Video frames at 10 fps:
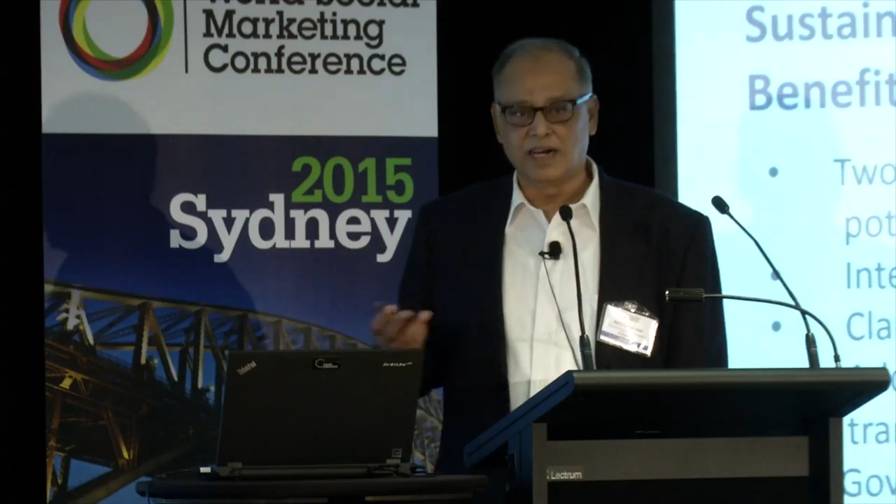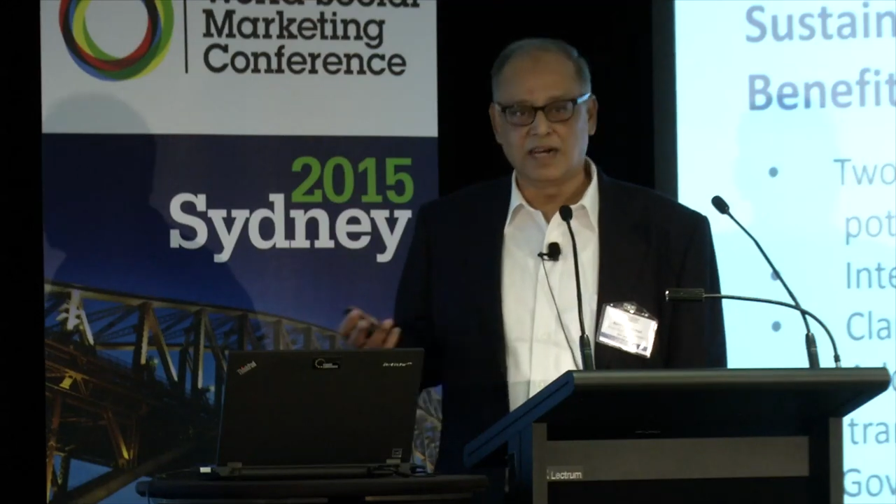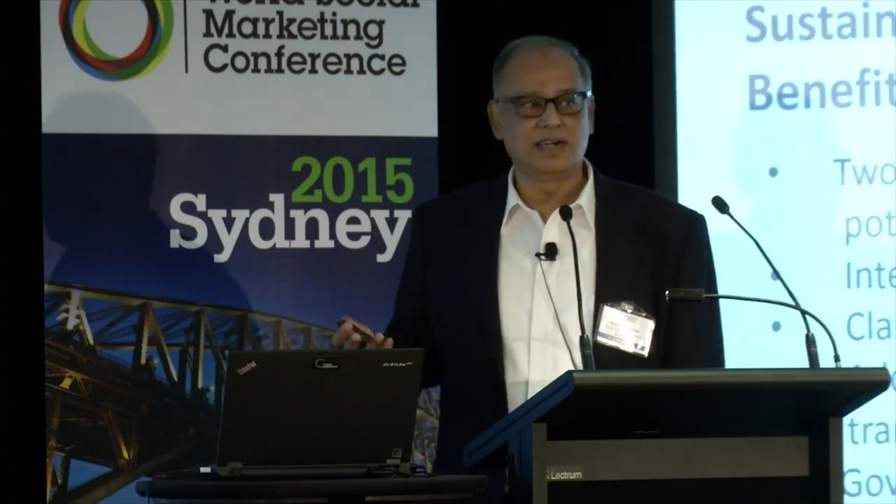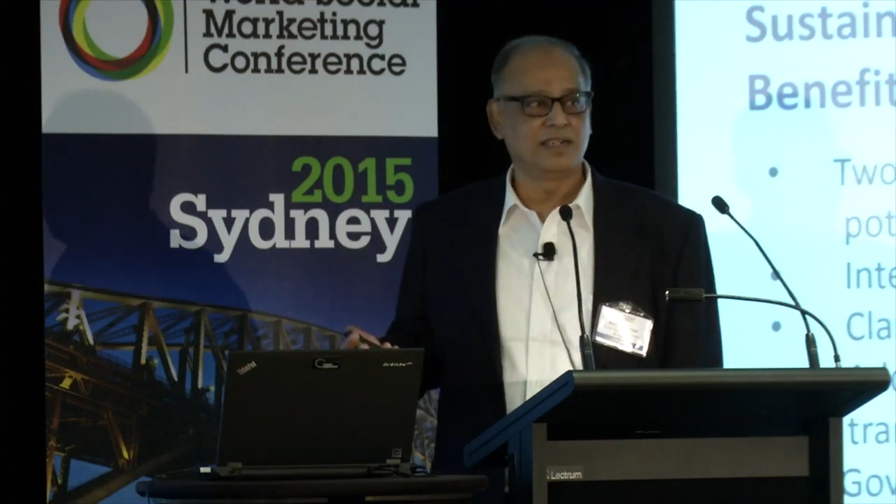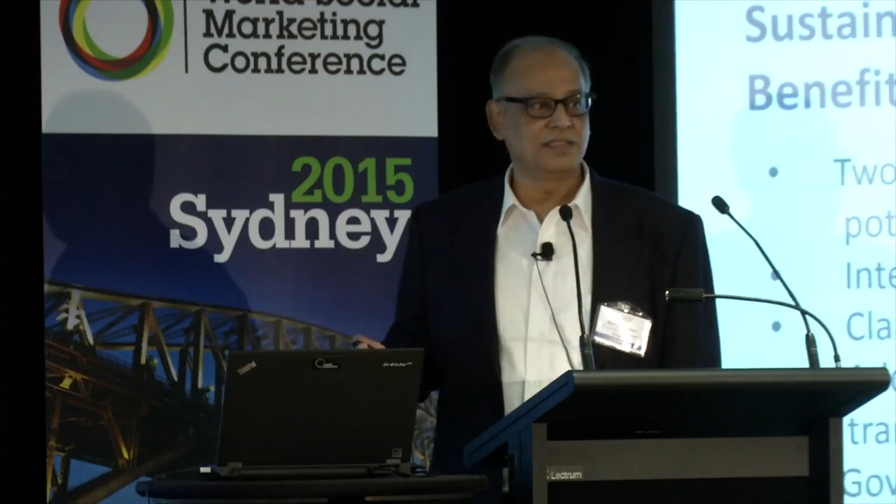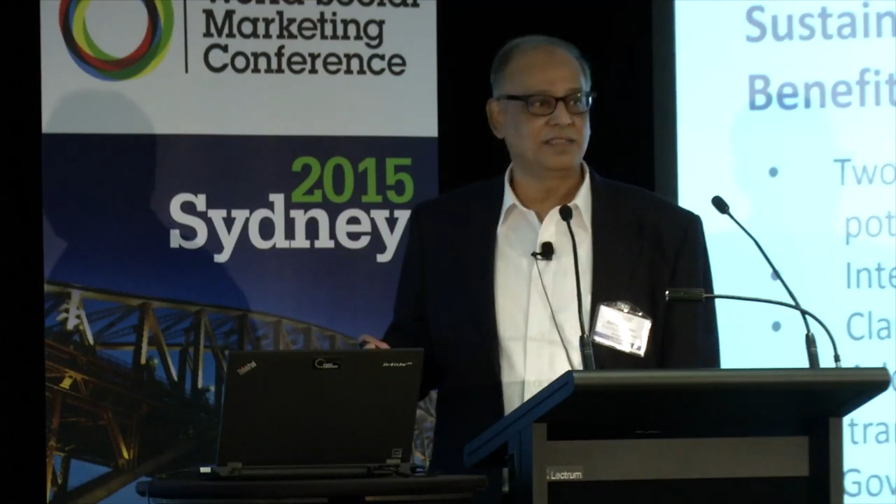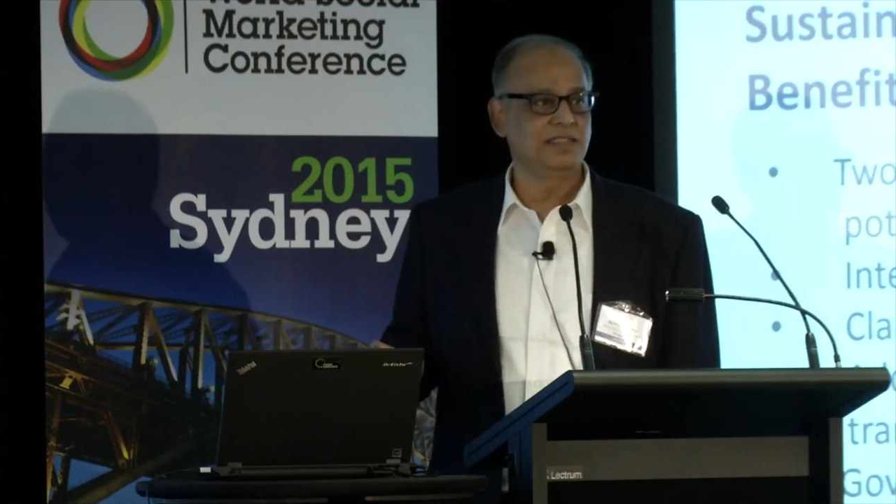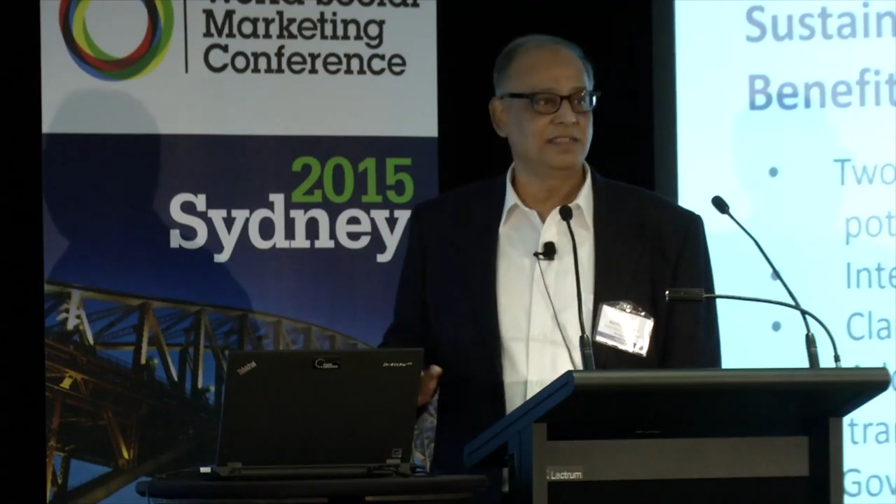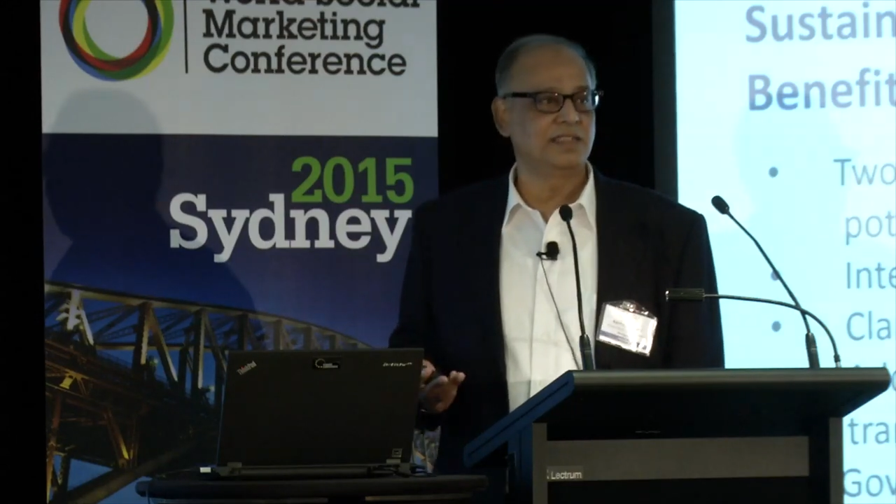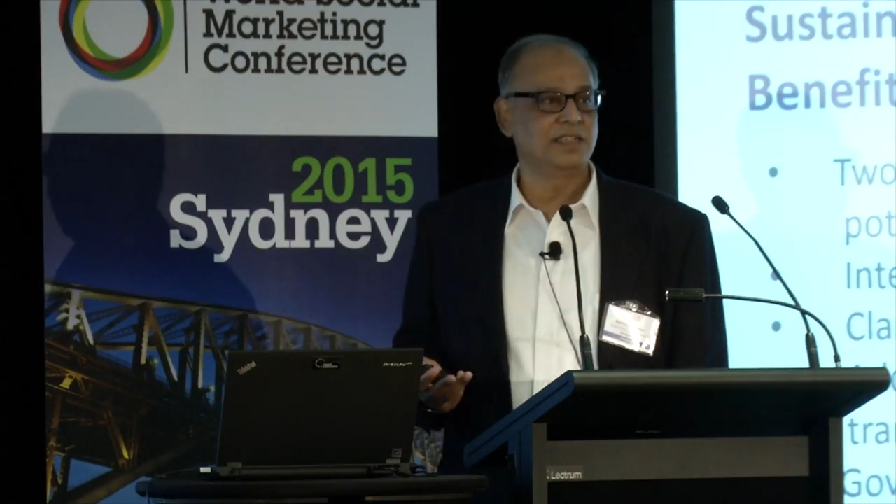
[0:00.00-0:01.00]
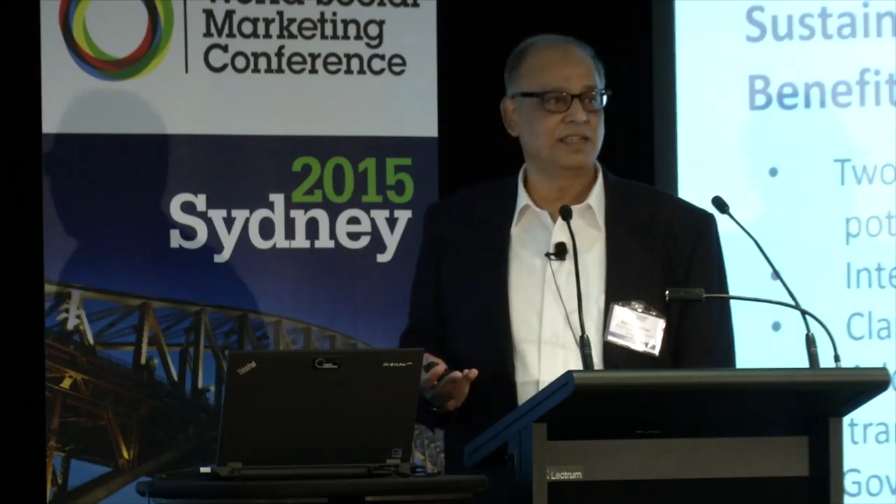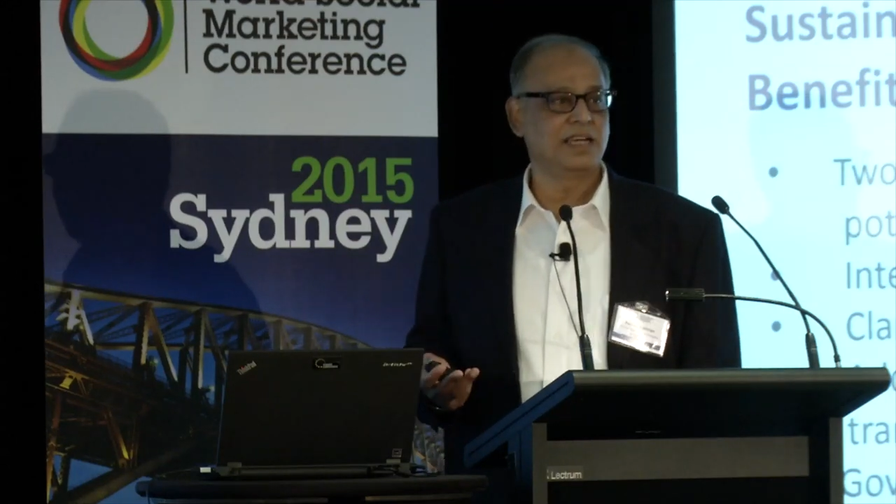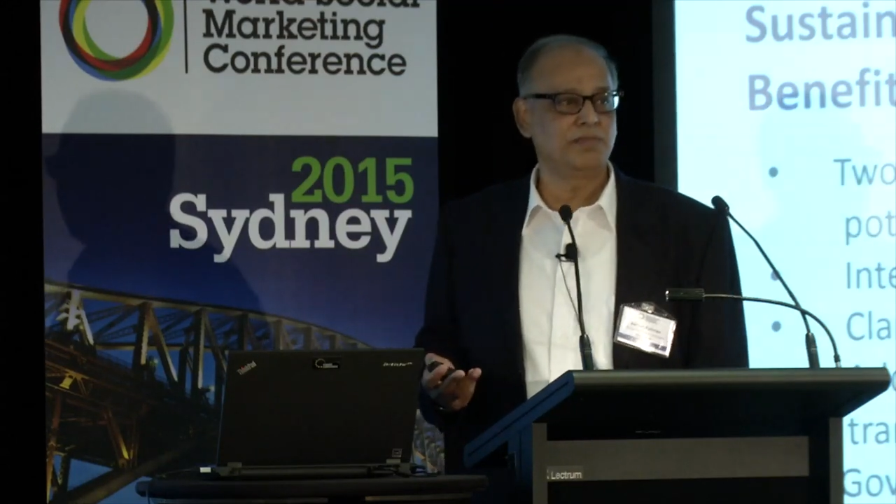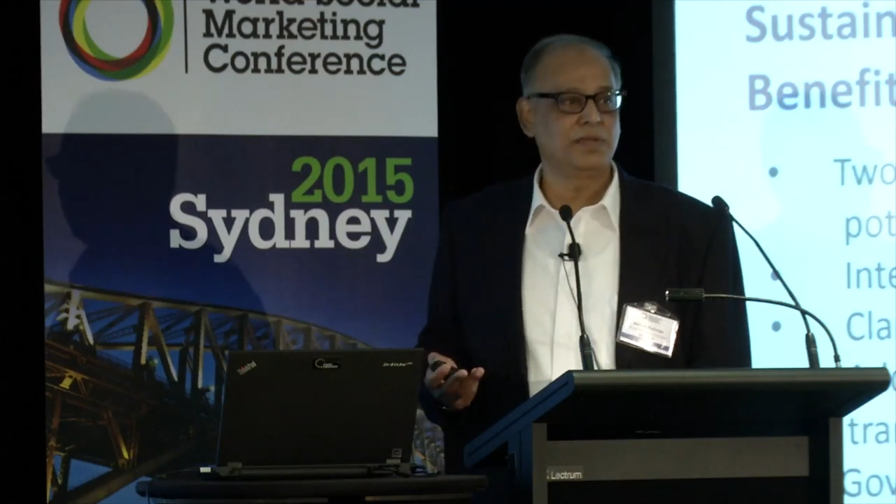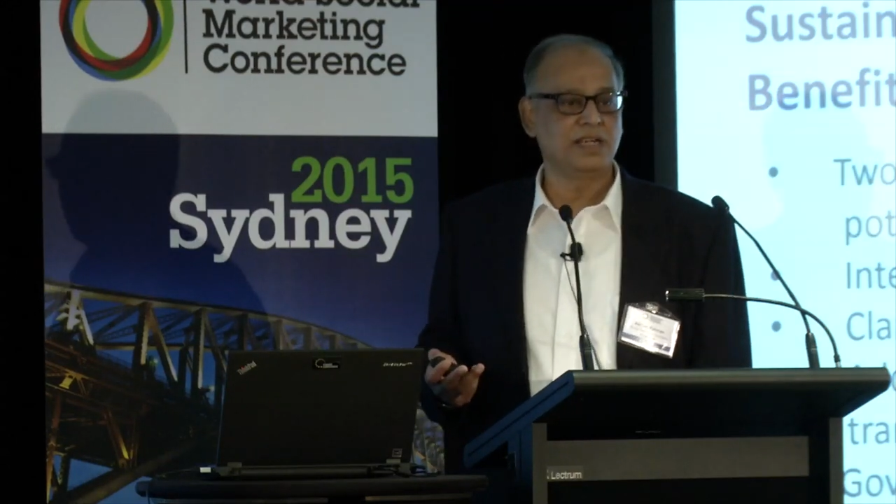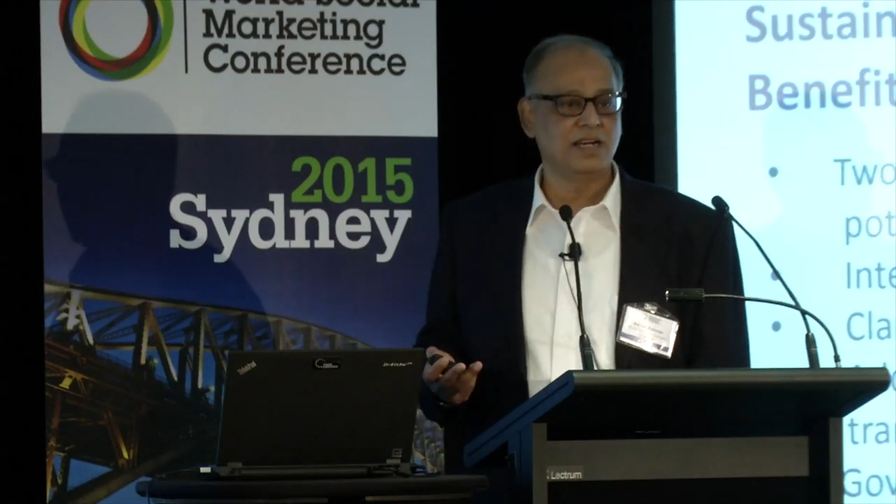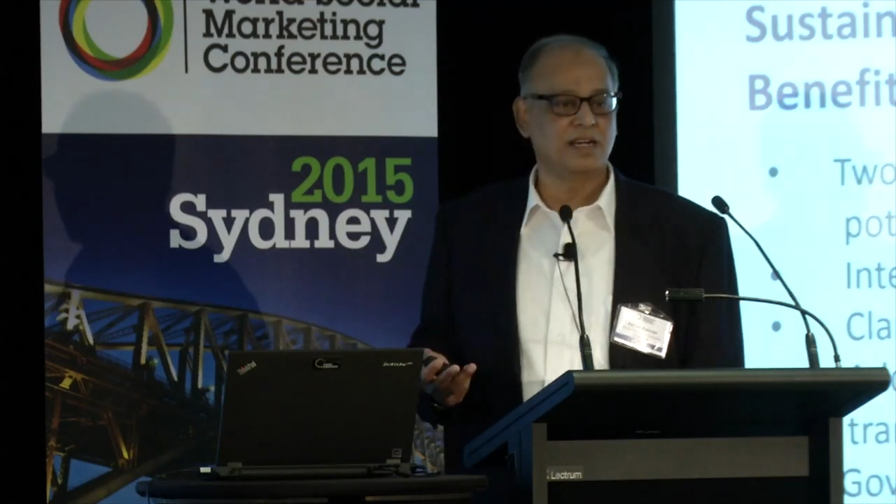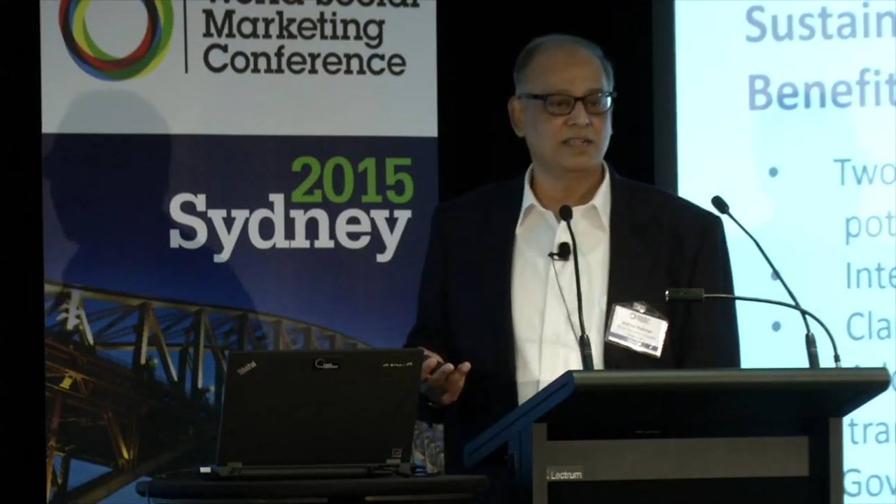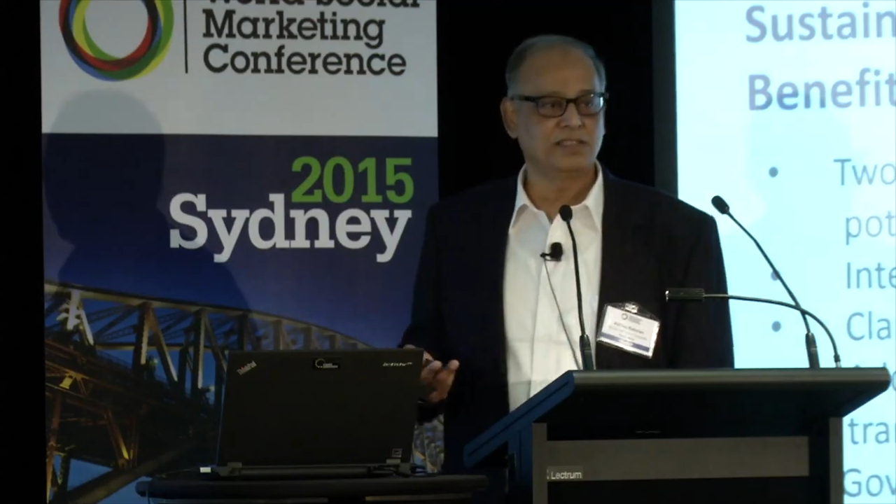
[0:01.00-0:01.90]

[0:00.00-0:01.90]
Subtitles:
the NBR,